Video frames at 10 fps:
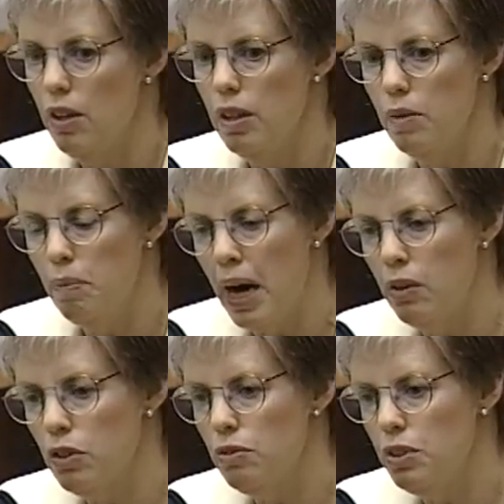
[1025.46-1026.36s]
The
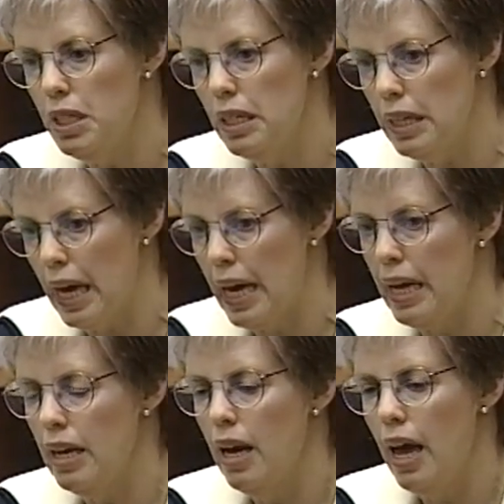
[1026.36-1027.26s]
amount of
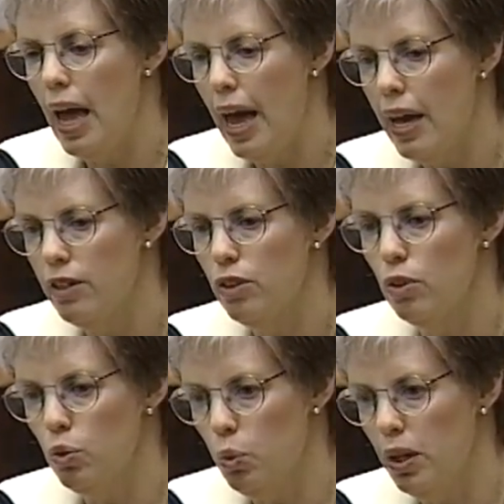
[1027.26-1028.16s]
DNA
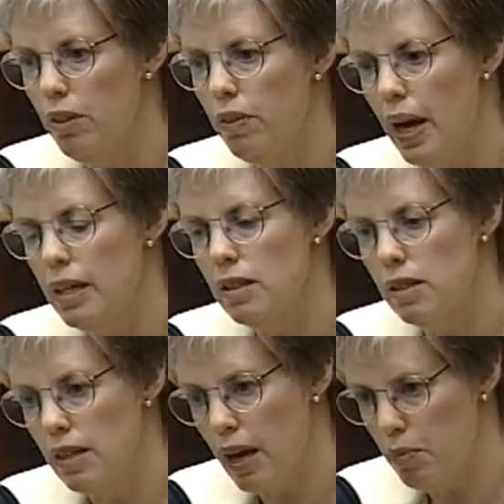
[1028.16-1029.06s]
handled with that
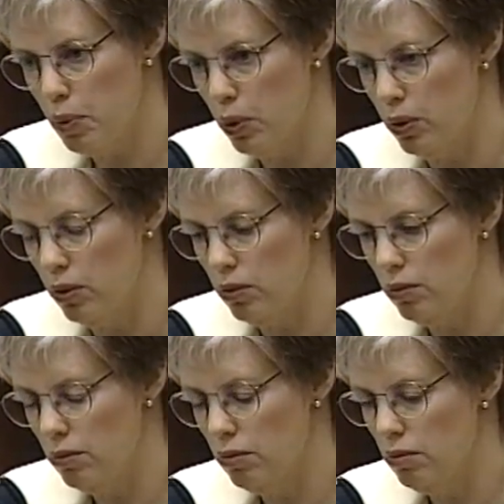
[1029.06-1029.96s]
sample
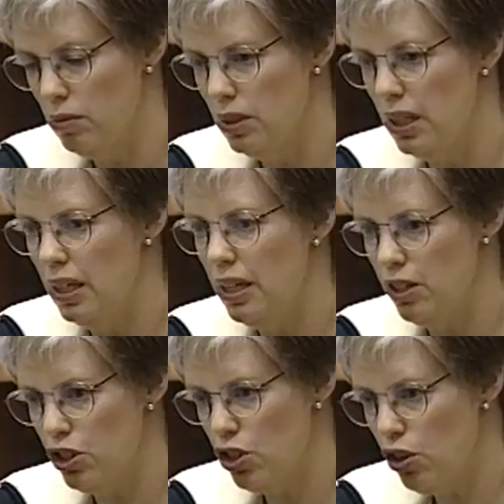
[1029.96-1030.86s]

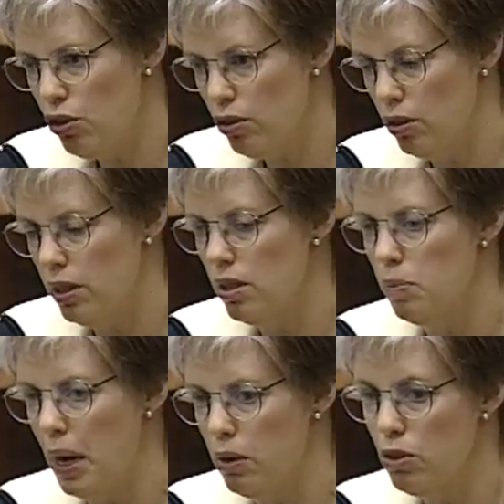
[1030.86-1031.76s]
in total is
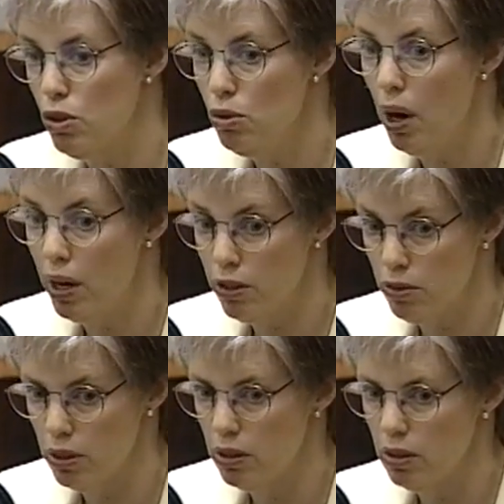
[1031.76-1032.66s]
about 200.